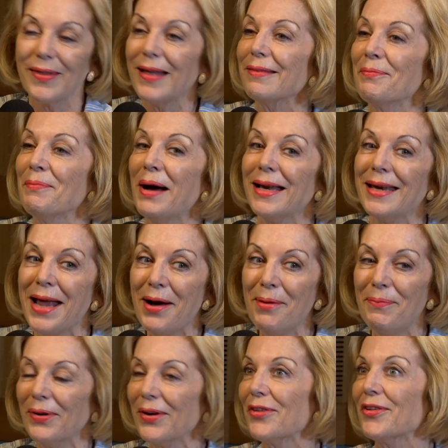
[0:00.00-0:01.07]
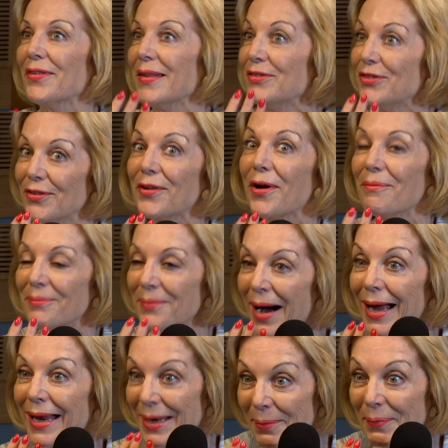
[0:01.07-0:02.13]
That's my nail polish. And then she's got
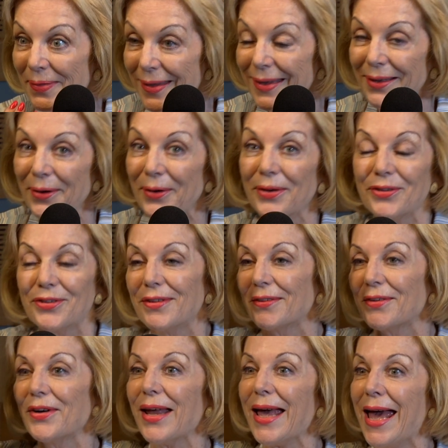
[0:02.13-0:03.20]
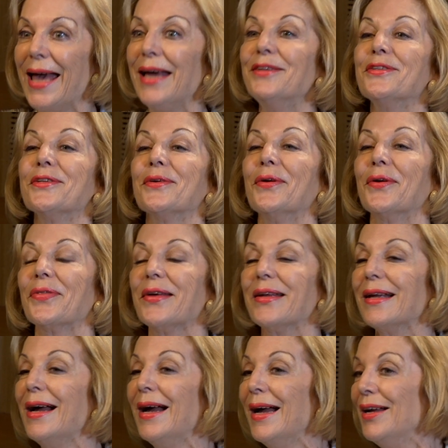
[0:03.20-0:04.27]
my lipstick on, and she's got a hairdo on.
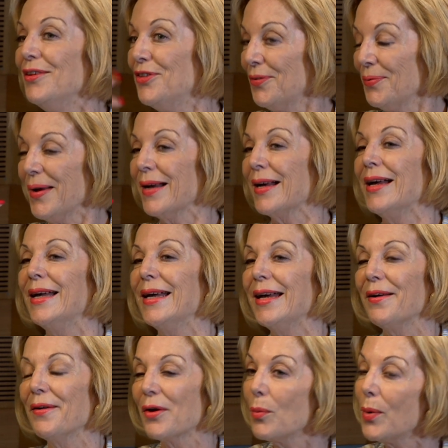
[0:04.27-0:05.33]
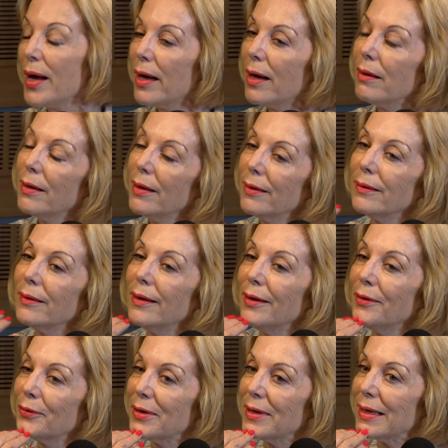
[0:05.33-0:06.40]
That she's wearing her hair in a way. I
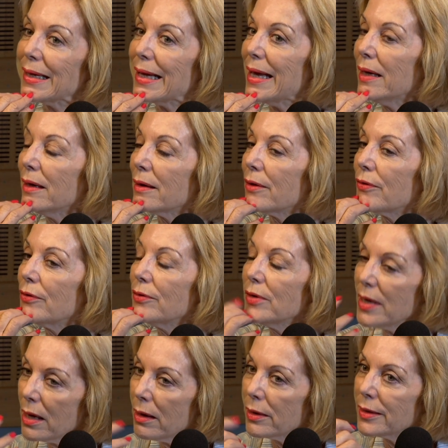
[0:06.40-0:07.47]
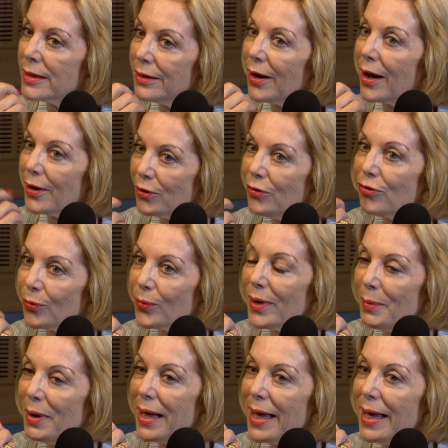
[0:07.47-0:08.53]
looked at it again and I thought, yeah, I did. I used to
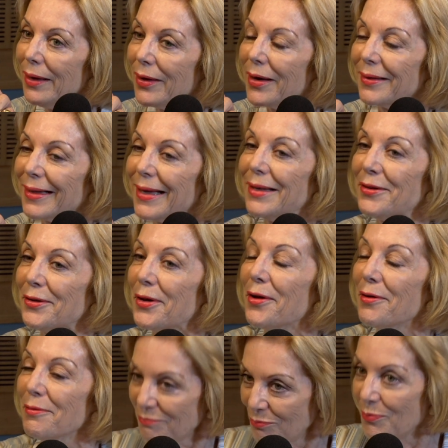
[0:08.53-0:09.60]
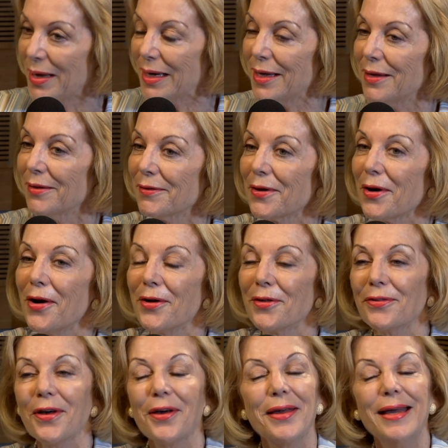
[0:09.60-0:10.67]
wear my hair like that, many years ago.
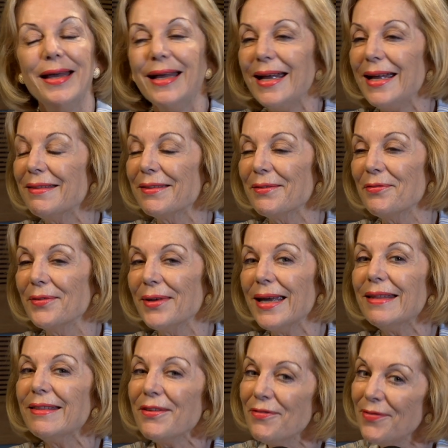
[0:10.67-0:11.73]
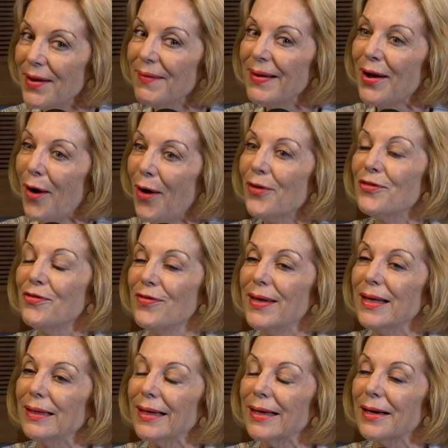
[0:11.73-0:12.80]
So it's a very odd
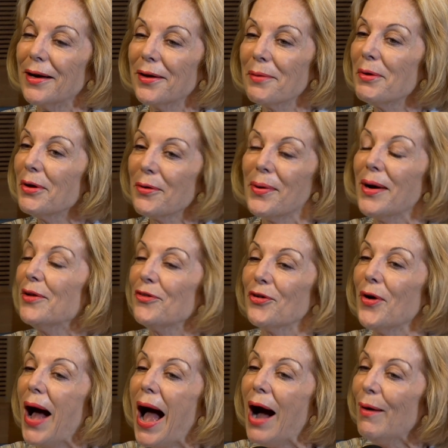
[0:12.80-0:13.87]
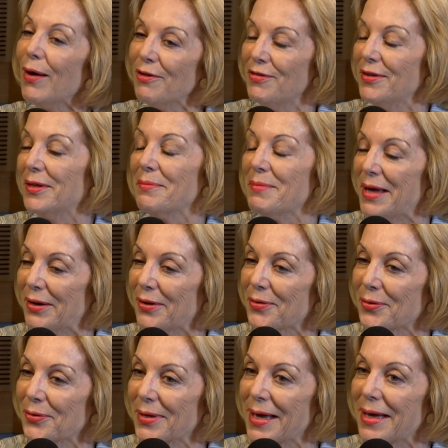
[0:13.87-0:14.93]
feeling. And I'm not quite sure how I feel about it
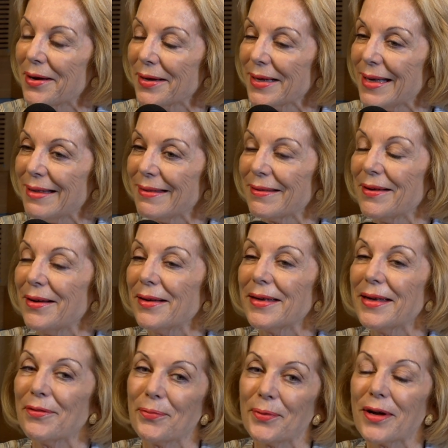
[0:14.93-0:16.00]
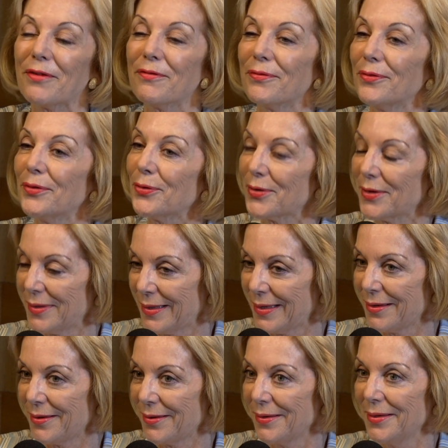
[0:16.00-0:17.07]
all yet. I guess when I've looked at
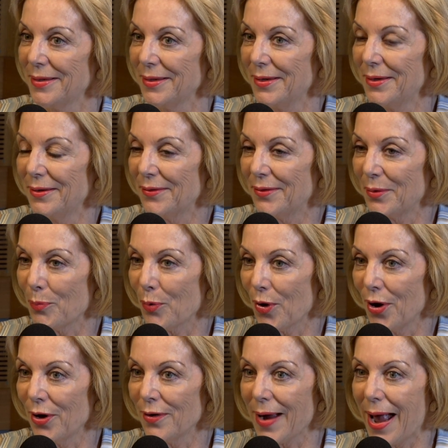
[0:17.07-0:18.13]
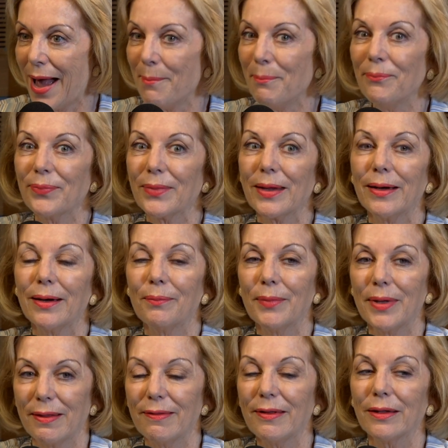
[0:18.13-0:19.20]
the program,
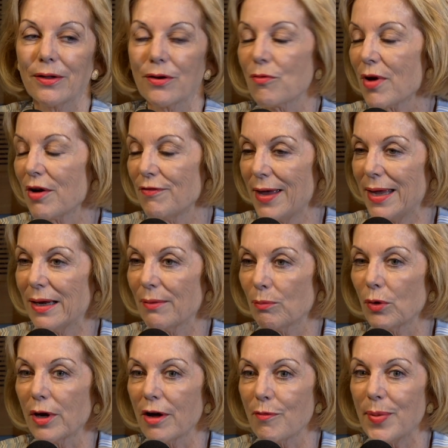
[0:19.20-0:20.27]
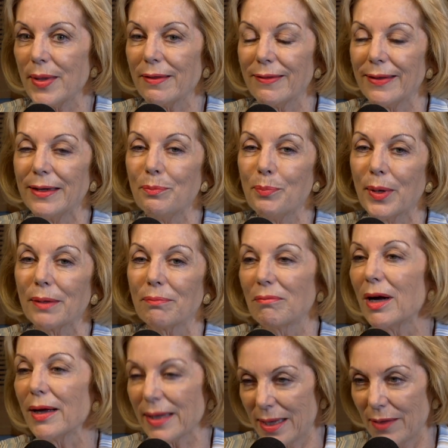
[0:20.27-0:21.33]
it's still in a rough edit, what I've been sent, but
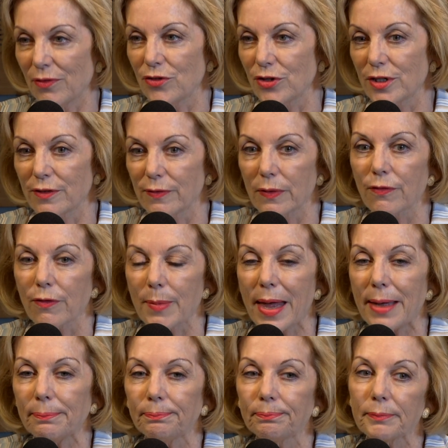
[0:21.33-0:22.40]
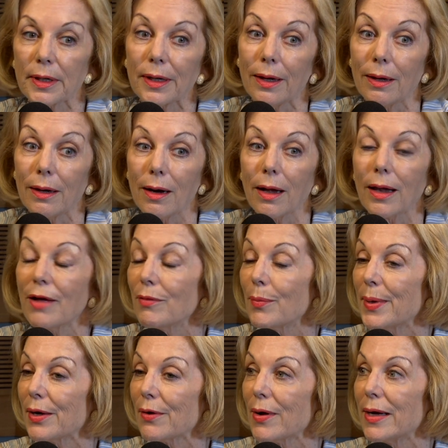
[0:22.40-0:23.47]
I can get the gist of it from that. I'll have a
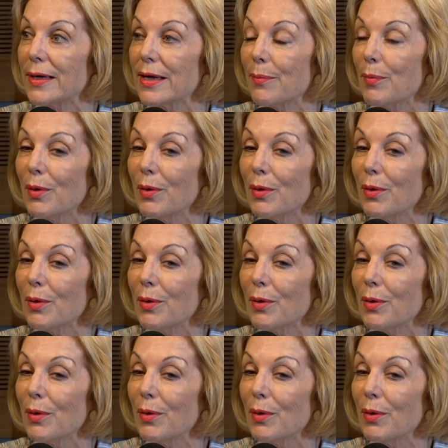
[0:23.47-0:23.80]
better idea.